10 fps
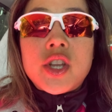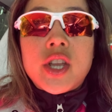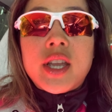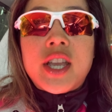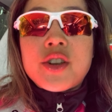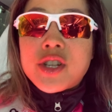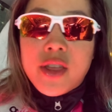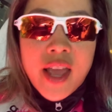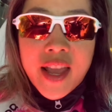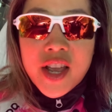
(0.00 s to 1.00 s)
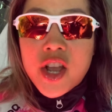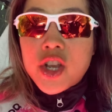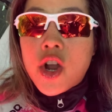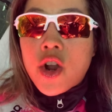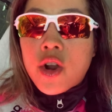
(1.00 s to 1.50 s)
here's the thing,
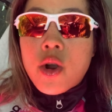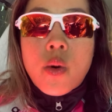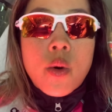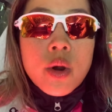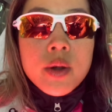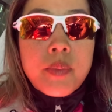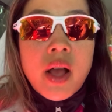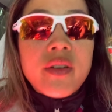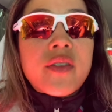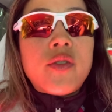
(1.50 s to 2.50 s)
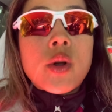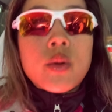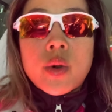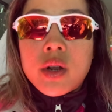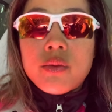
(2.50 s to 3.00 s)
her core and pelvic floor
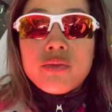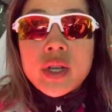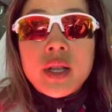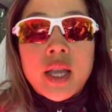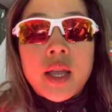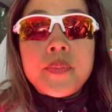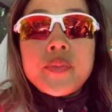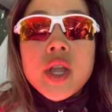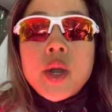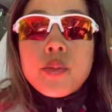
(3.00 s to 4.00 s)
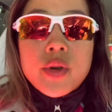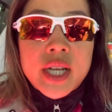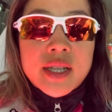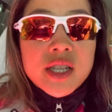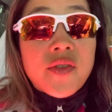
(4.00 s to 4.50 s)
were really
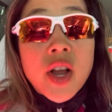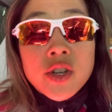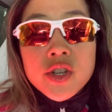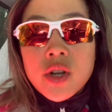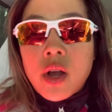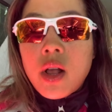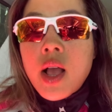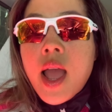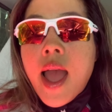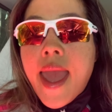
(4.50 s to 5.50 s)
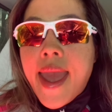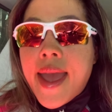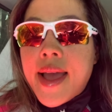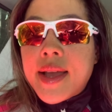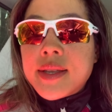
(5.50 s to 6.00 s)
pretty dysfunctional.
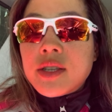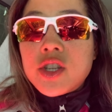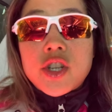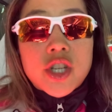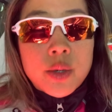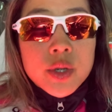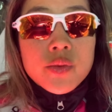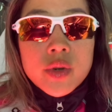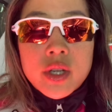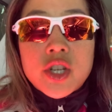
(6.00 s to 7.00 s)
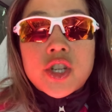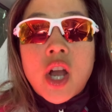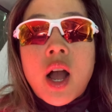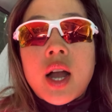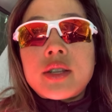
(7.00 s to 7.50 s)
And she was really
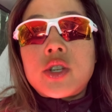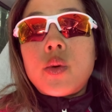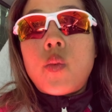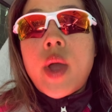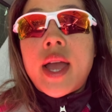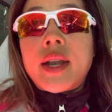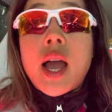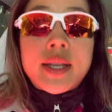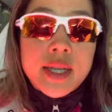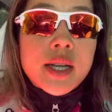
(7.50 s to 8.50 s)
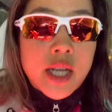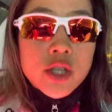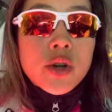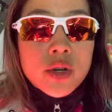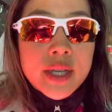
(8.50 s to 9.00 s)
shocked when I did an
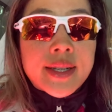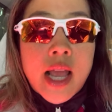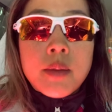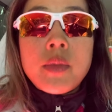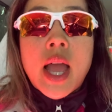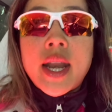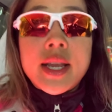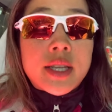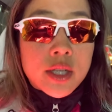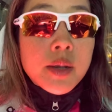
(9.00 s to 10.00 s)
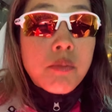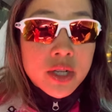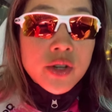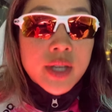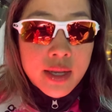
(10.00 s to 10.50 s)
internal exam and I did some
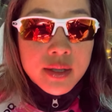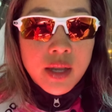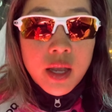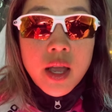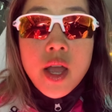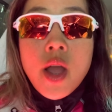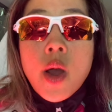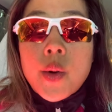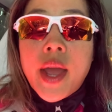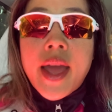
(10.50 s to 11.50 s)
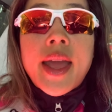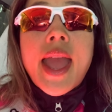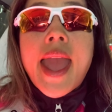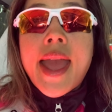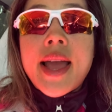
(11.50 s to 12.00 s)
muscle testing. Okay.
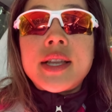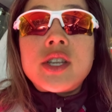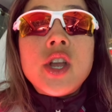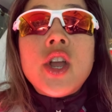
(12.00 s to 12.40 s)
And